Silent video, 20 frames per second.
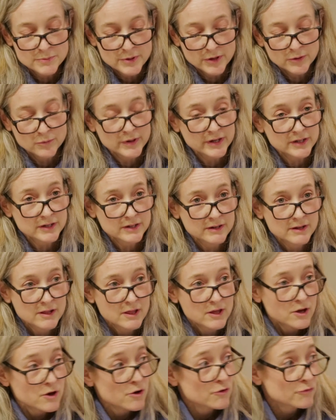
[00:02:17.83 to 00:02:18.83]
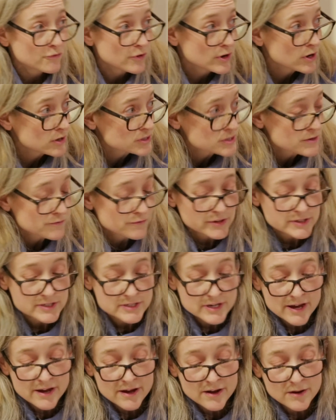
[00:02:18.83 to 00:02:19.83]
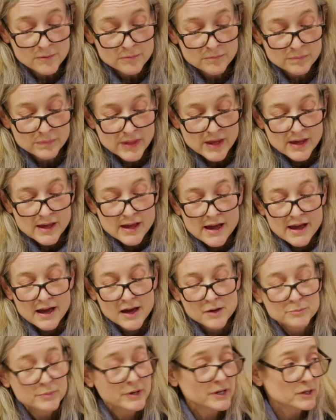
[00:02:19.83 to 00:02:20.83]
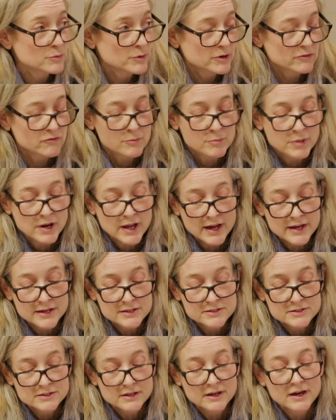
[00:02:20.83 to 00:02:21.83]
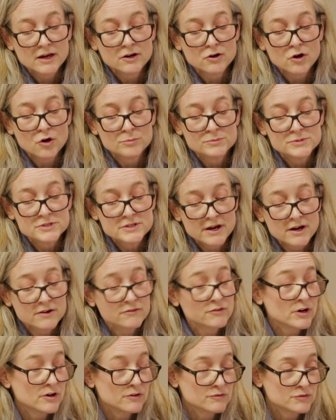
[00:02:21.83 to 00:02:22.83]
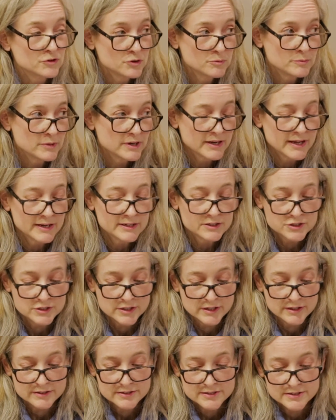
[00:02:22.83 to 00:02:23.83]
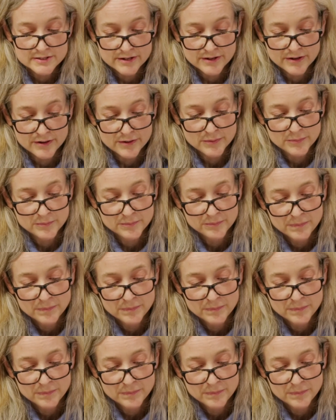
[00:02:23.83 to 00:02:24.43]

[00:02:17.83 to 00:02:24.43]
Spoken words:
Pickwick, 'Philosopher, sir?' And Pickwick replies, 'An observer of human nature, sir.'"